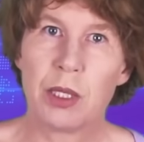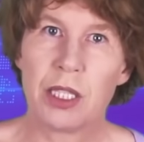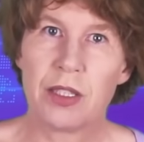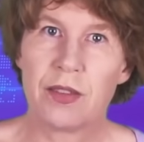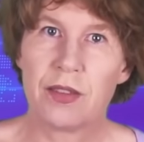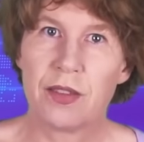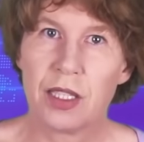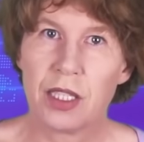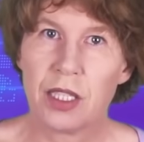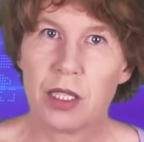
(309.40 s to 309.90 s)
I
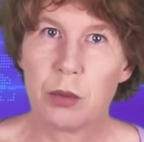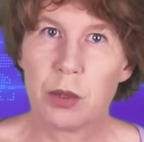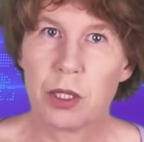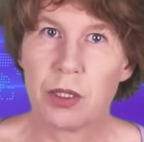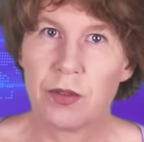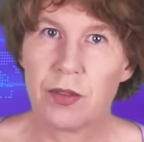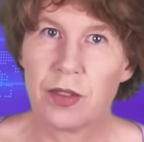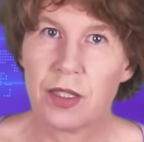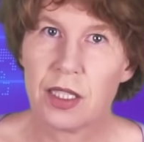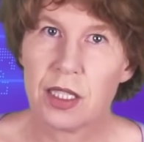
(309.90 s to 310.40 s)
think
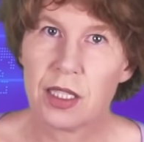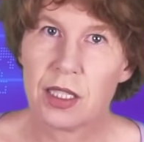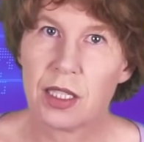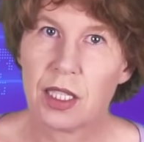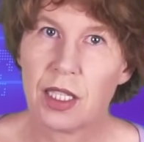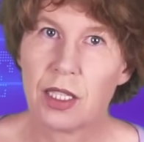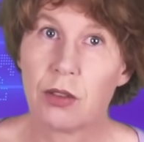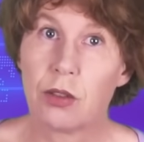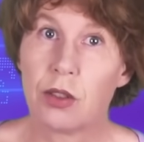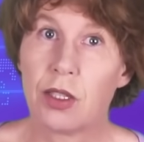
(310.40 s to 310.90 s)
about this,
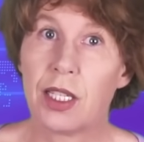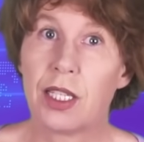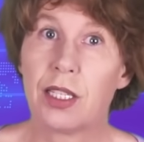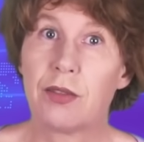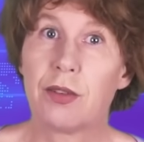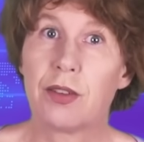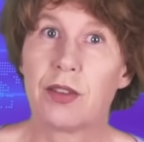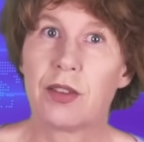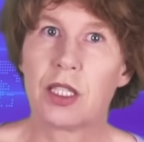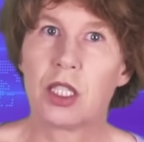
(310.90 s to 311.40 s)
I
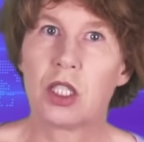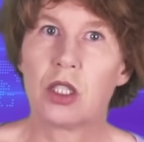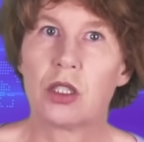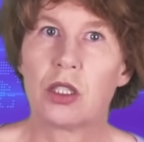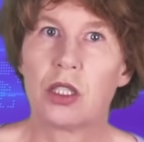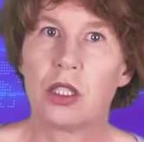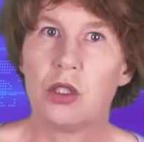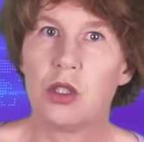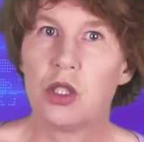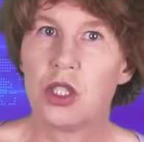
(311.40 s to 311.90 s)
arrive at the
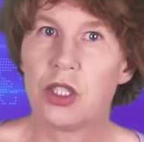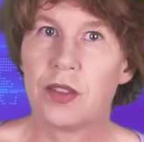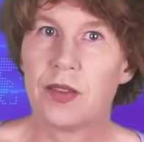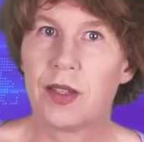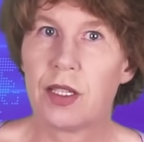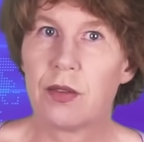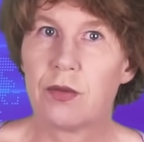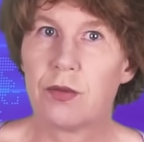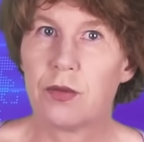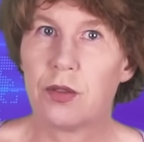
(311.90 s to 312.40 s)
conclusion
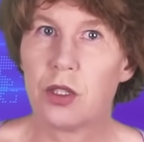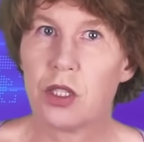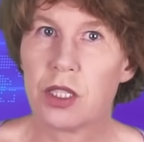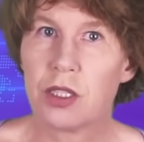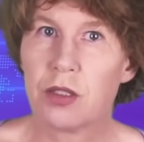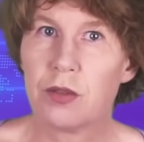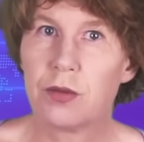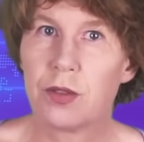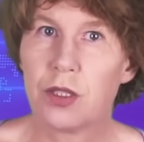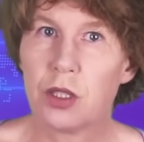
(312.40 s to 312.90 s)
that
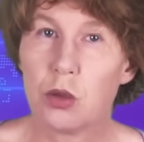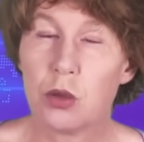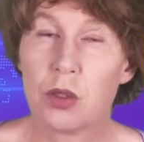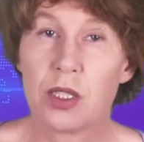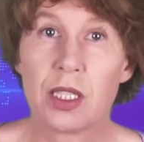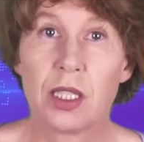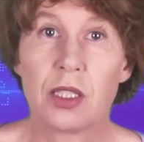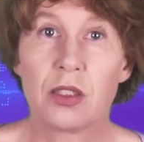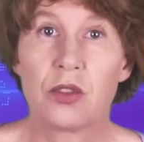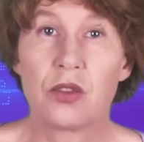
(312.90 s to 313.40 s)
fossil
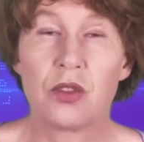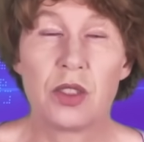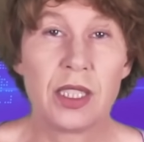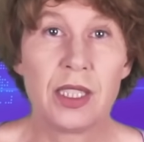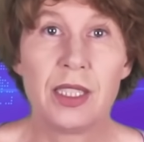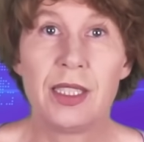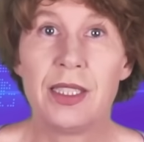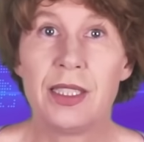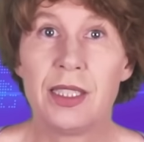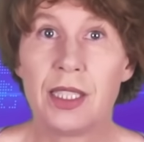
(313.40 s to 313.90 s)
fuels are
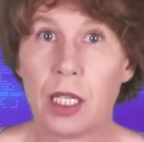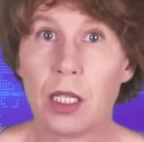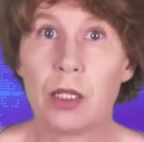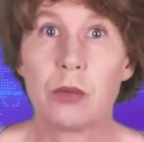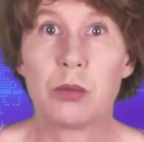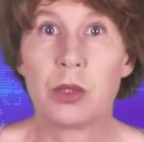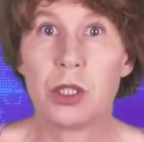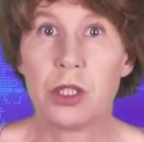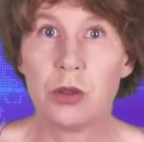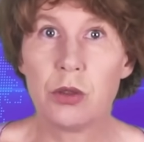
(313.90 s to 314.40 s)
really
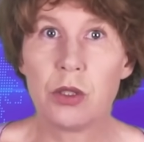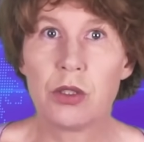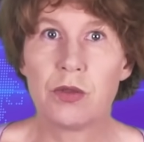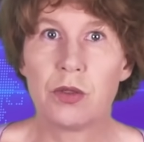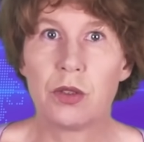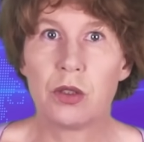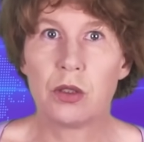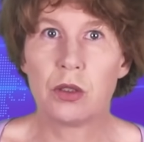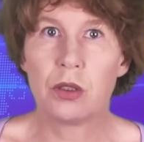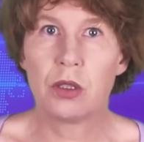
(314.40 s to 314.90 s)
damned
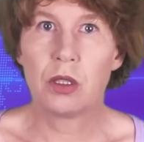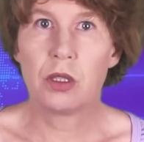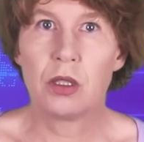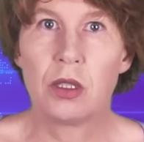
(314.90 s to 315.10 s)
useful.